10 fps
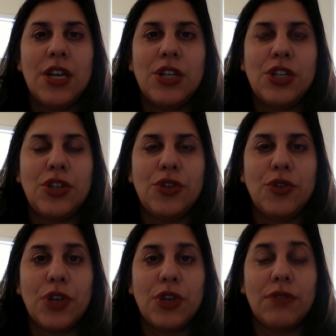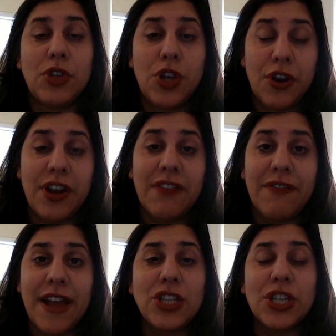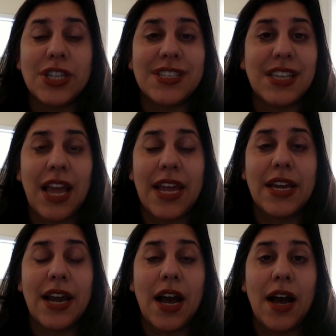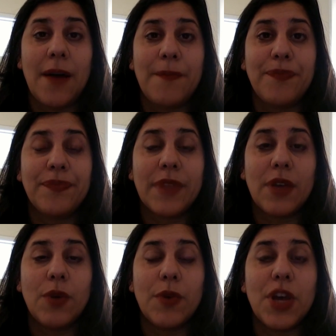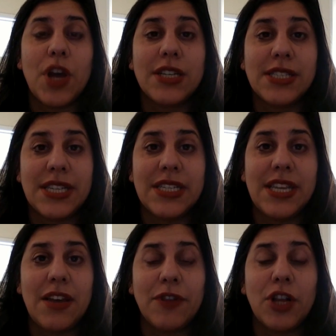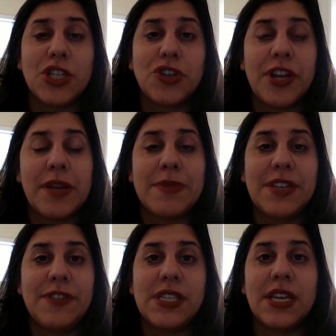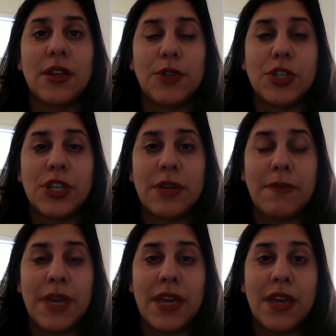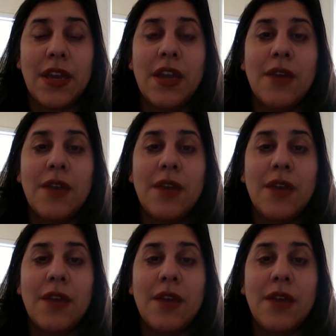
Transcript: to cure infections like what we call C. diff, Clostridium difficile, which can be